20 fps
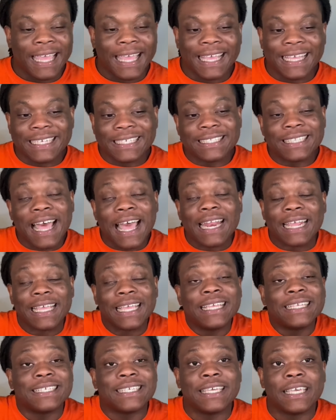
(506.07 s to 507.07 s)
It's not
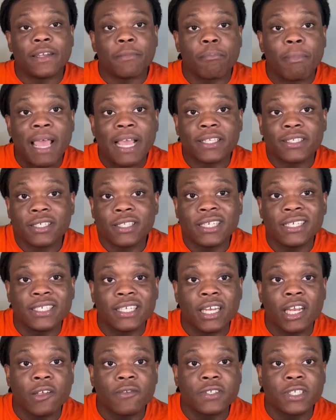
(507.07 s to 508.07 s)
easy getting back to these
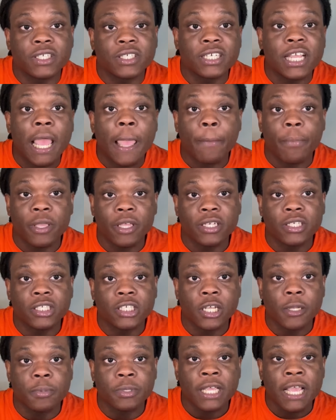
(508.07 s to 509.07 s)
NFC
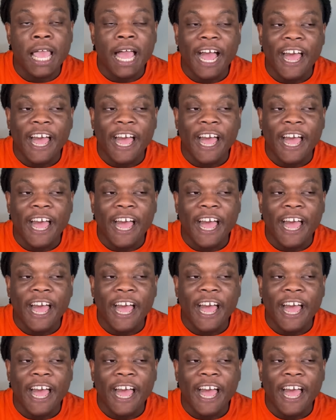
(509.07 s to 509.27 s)
championships.